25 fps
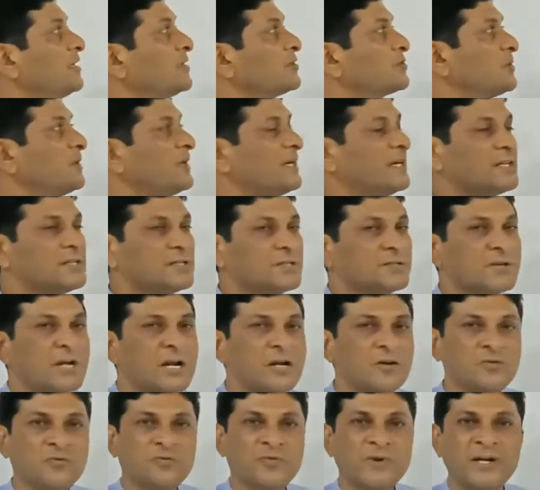So let us
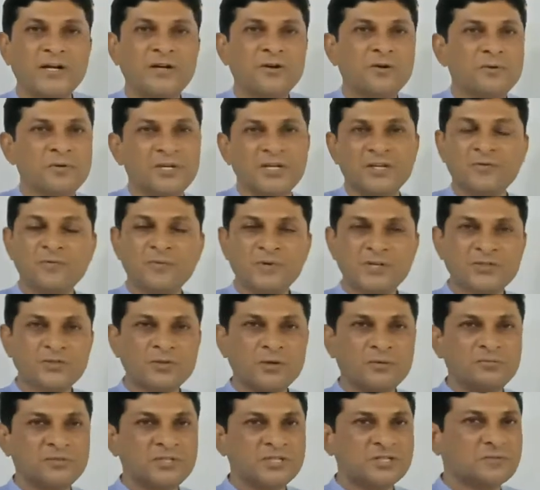try to find out
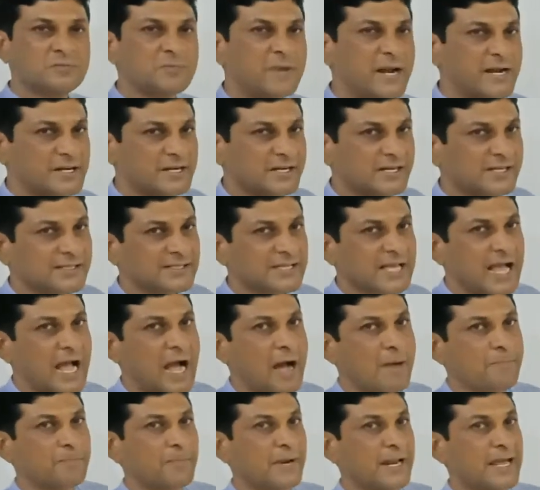inverse of this matrix
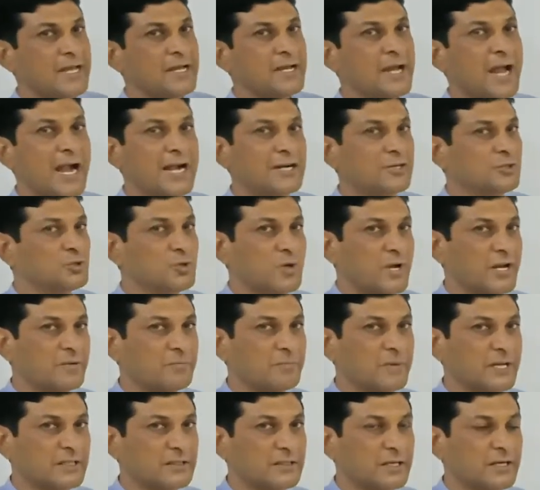applying adjoint
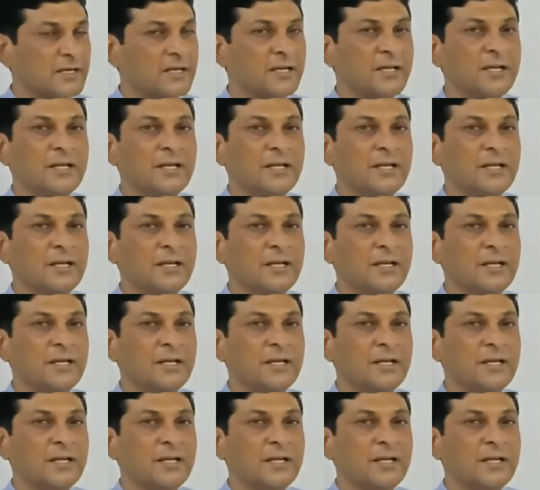method.